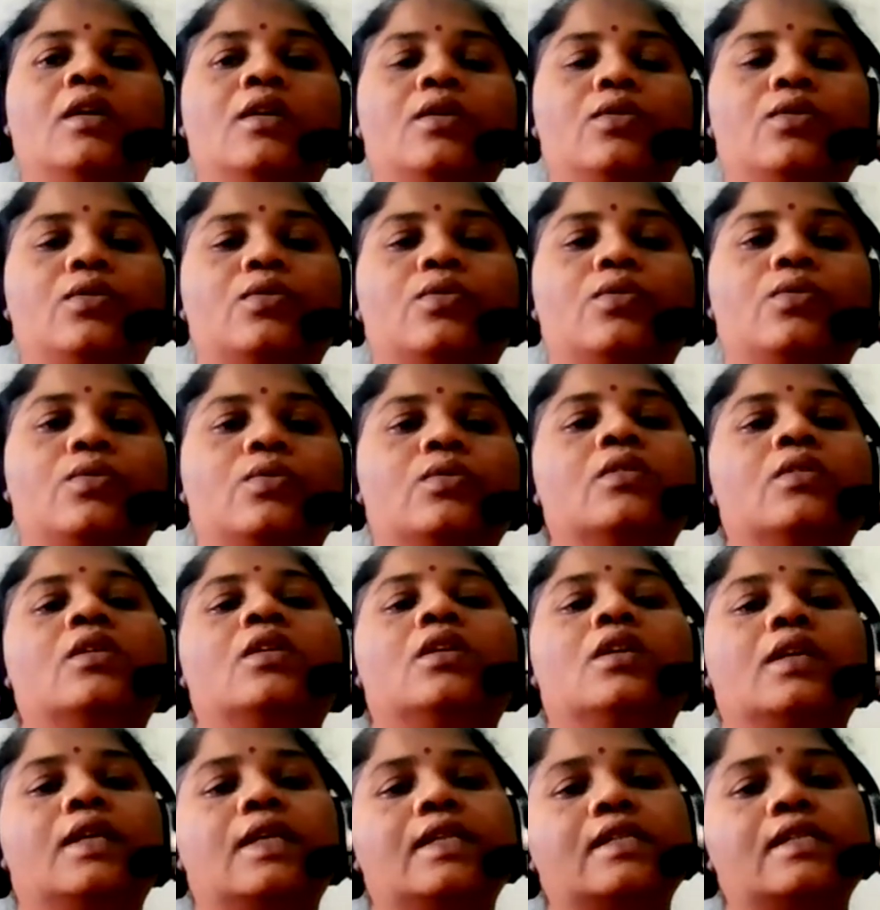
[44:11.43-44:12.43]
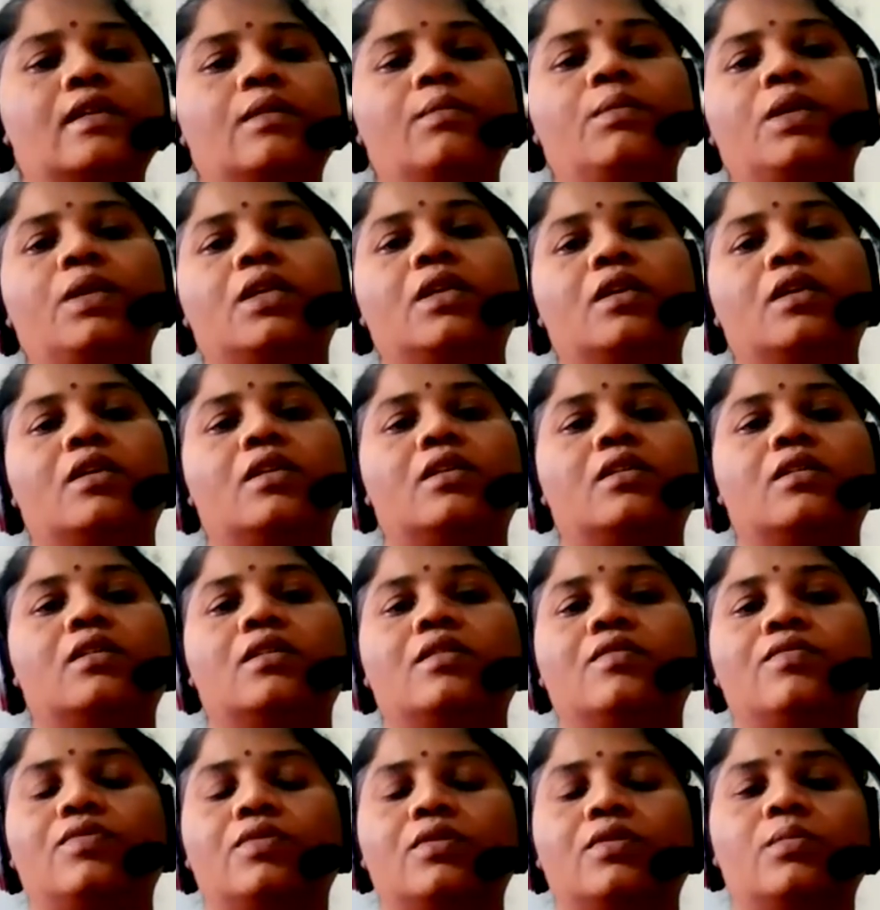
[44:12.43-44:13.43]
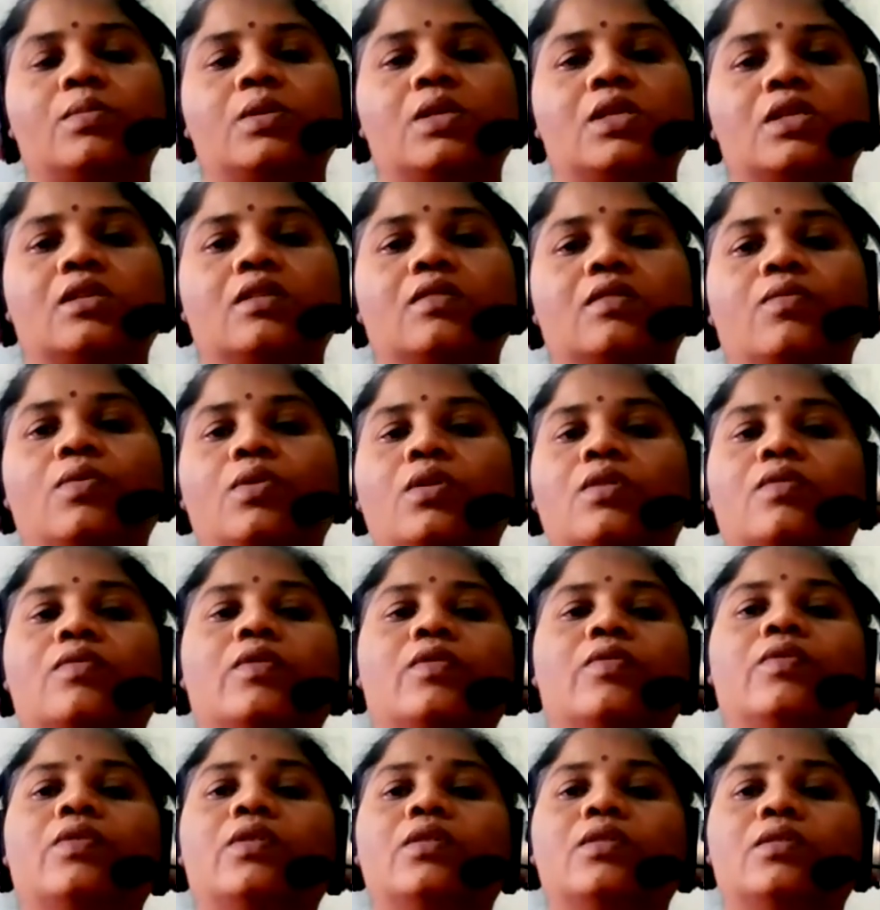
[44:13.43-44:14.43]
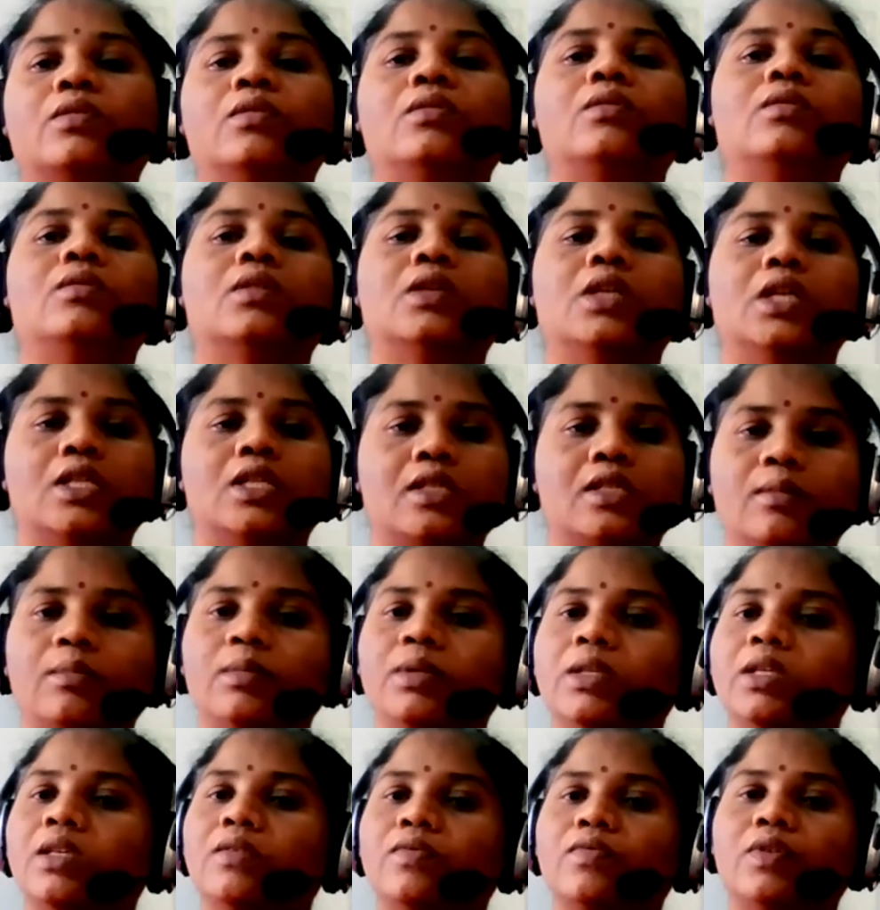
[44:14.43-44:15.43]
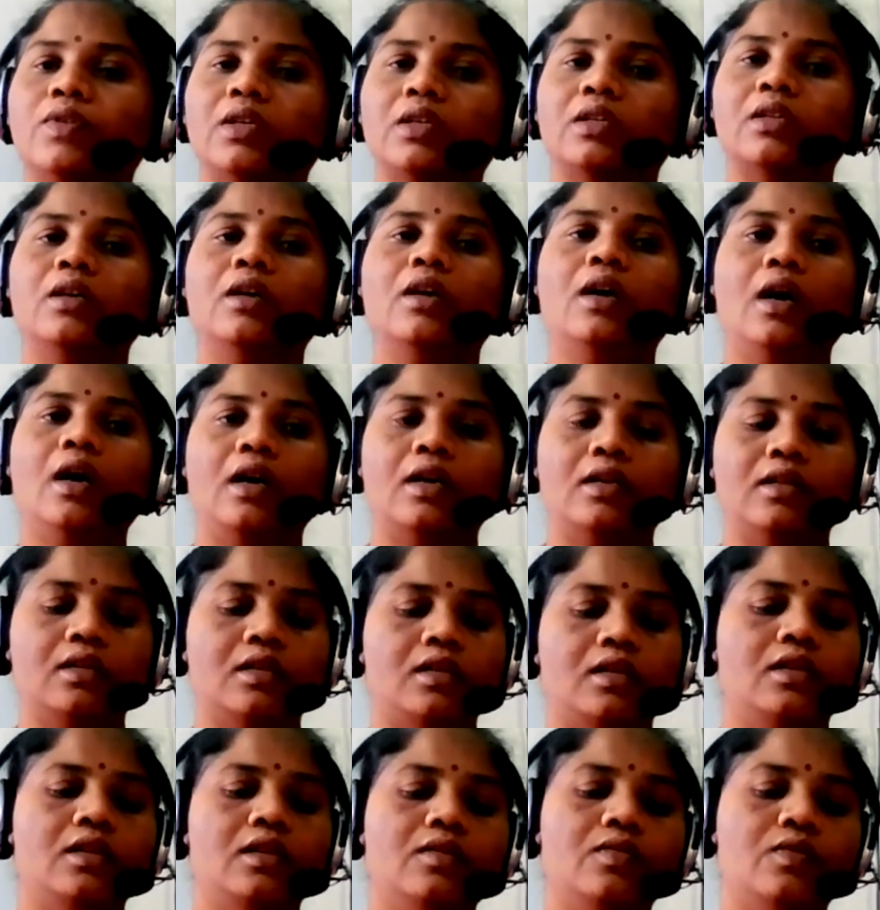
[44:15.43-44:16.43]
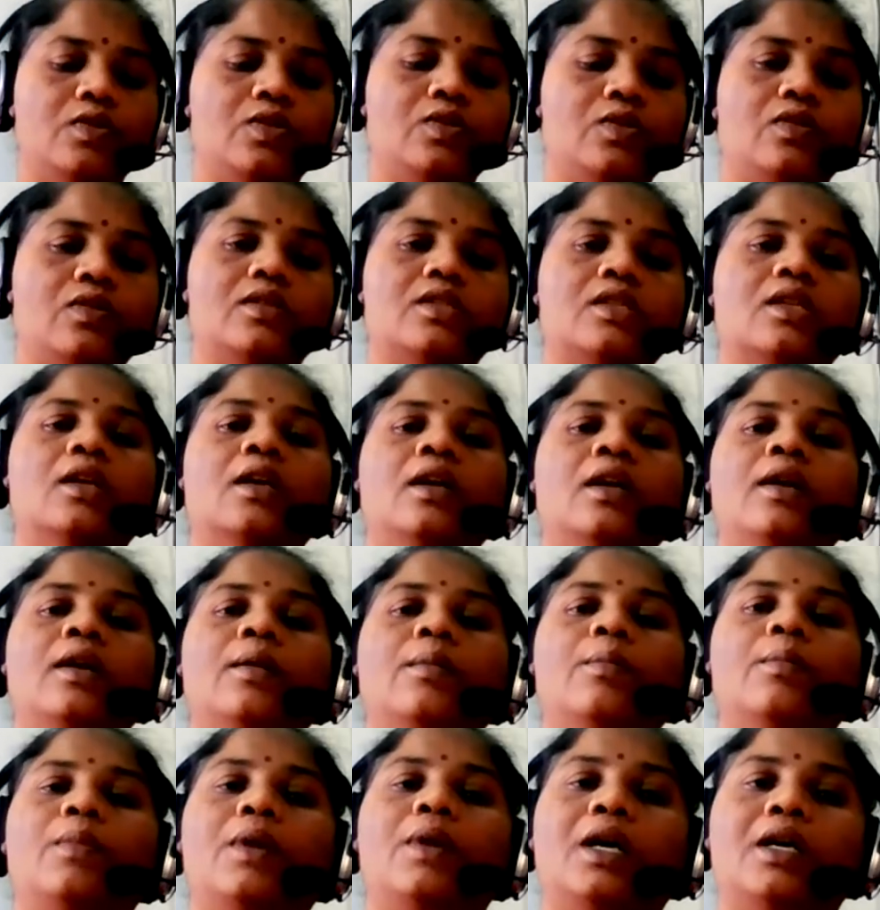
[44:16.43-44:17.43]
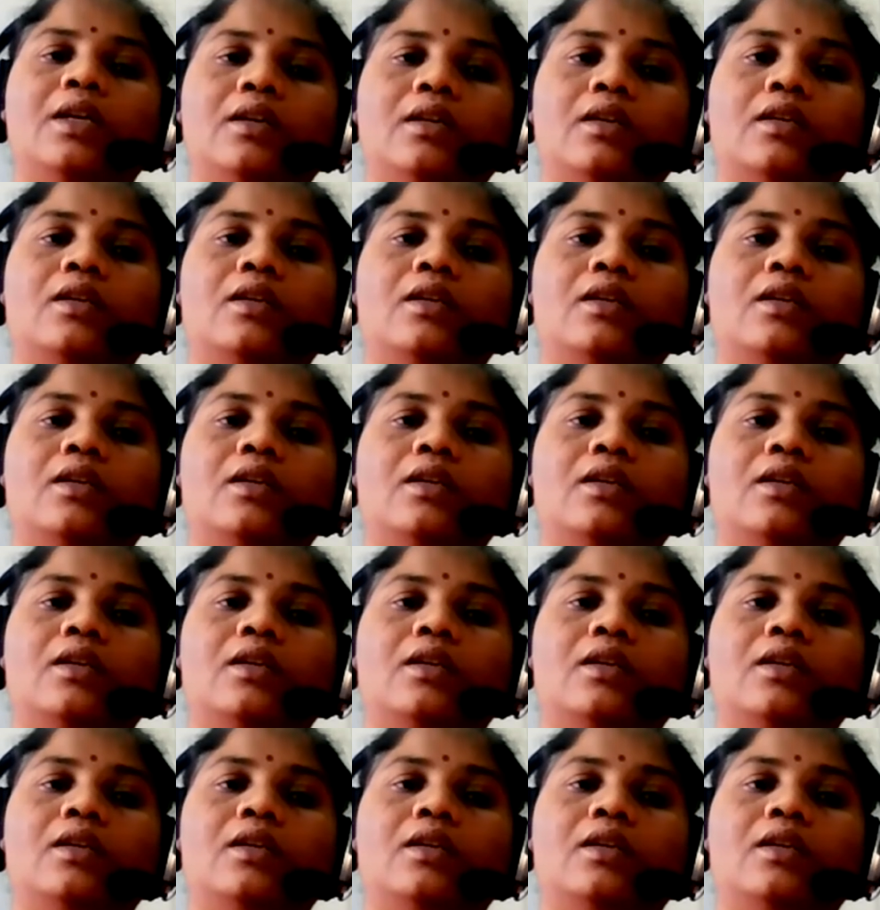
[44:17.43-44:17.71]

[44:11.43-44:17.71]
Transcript: to disseminate the information what we want to disseminate for the other individuals. But